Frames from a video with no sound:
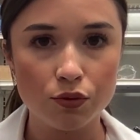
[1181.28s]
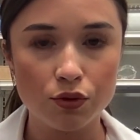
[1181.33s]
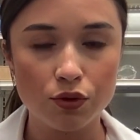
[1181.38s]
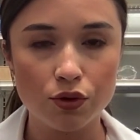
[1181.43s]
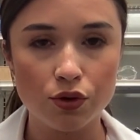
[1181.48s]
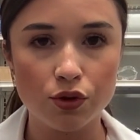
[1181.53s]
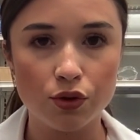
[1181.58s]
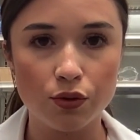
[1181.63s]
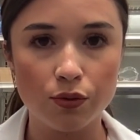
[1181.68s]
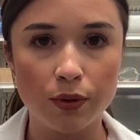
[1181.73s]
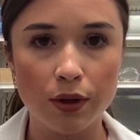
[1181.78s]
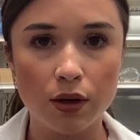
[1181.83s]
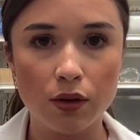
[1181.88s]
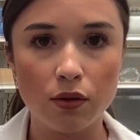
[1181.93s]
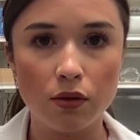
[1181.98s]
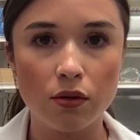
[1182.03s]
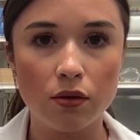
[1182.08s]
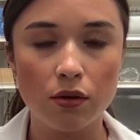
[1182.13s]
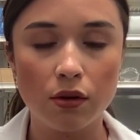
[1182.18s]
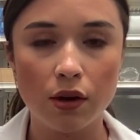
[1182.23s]
2
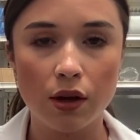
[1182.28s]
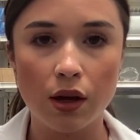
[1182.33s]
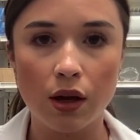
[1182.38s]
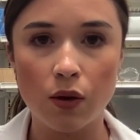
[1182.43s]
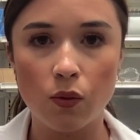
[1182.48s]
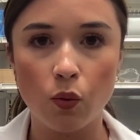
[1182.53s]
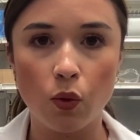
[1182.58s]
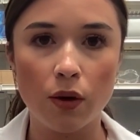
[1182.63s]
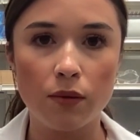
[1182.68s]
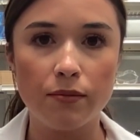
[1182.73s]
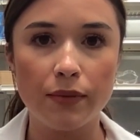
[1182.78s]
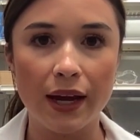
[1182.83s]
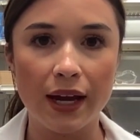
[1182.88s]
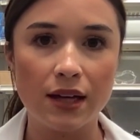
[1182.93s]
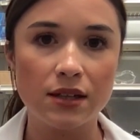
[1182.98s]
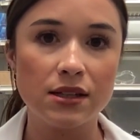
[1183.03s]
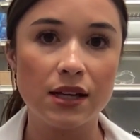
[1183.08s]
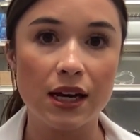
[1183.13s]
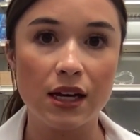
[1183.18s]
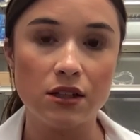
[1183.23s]
middle, and 1 base
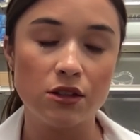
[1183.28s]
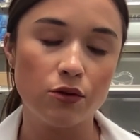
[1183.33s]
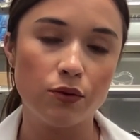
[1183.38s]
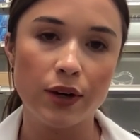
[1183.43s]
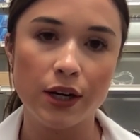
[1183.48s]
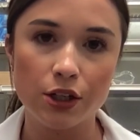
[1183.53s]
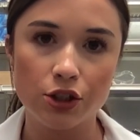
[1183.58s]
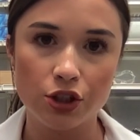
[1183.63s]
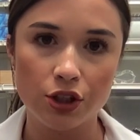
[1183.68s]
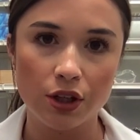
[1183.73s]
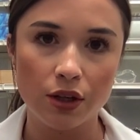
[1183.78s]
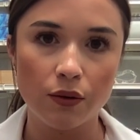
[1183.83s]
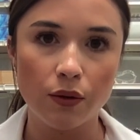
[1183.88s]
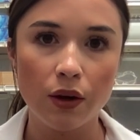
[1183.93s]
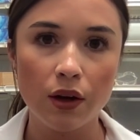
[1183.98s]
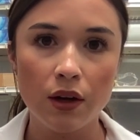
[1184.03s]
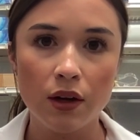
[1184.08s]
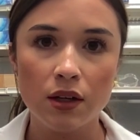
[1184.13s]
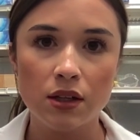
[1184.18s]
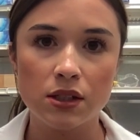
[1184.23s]
as a ratio.
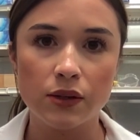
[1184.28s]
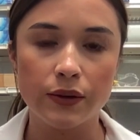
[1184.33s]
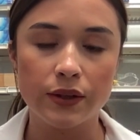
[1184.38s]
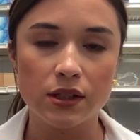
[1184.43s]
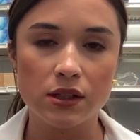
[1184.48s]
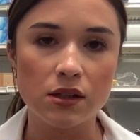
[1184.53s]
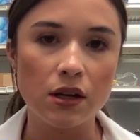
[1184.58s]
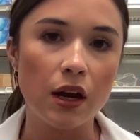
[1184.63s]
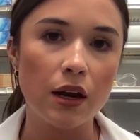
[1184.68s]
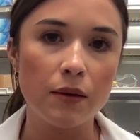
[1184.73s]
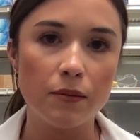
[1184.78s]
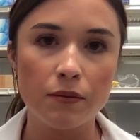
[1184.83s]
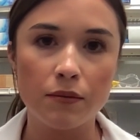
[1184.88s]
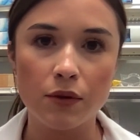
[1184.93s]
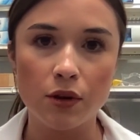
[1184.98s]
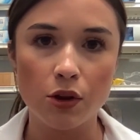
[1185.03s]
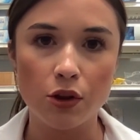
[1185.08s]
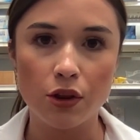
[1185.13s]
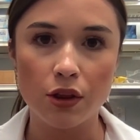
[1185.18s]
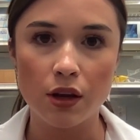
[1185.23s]
So it's not
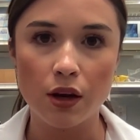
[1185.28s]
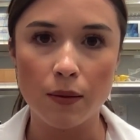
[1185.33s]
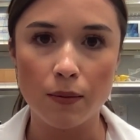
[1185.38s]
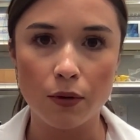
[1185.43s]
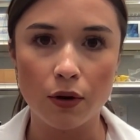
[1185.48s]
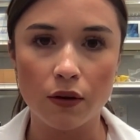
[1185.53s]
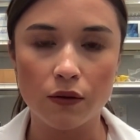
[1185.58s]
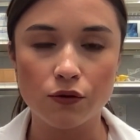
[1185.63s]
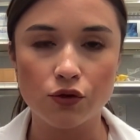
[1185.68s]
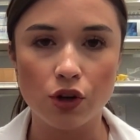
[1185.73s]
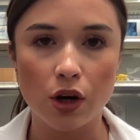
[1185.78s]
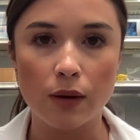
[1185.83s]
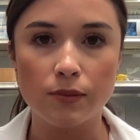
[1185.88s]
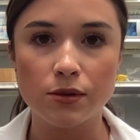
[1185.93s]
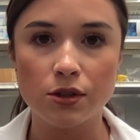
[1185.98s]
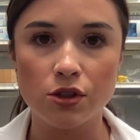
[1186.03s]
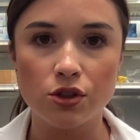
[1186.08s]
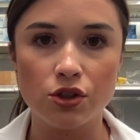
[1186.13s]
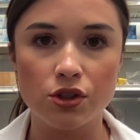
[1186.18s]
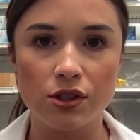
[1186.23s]
the number of drops,
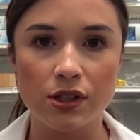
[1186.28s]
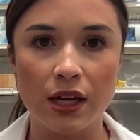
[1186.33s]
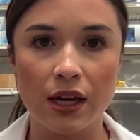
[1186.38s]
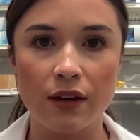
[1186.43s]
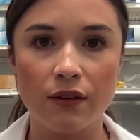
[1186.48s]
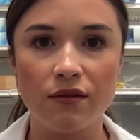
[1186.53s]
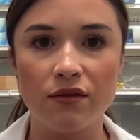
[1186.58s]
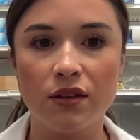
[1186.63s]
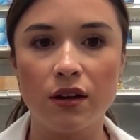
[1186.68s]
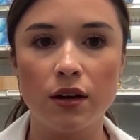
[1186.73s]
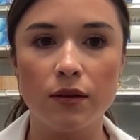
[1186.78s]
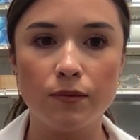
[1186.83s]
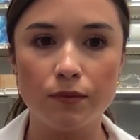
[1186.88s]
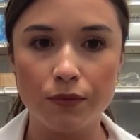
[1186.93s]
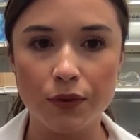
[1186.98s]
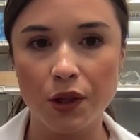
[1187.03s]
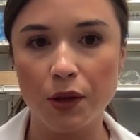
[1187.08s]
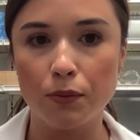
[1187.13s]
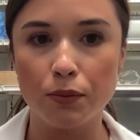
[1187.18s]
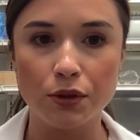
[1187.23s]
it's just kind of
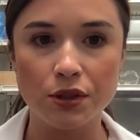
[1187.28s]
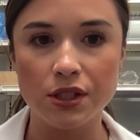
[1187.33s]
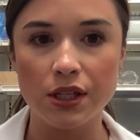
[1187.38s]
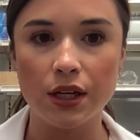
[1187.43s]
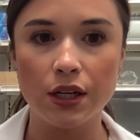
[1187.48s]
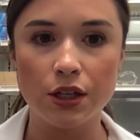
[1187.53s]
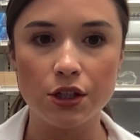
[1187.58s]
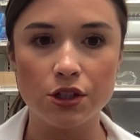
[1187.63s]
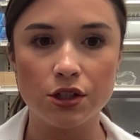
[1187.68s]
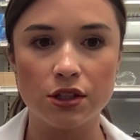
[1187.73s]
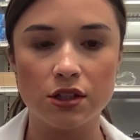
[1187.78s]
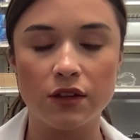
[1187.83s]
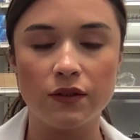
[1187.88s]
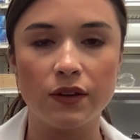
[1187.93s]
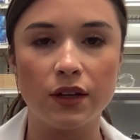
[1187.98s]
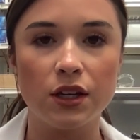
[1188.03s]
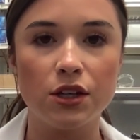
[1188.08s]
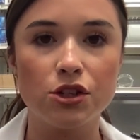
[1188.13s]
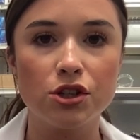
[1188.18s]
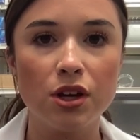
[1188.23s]
the percentages of
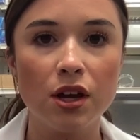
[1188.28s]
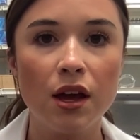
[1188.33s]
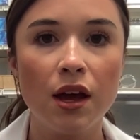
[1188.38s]
each.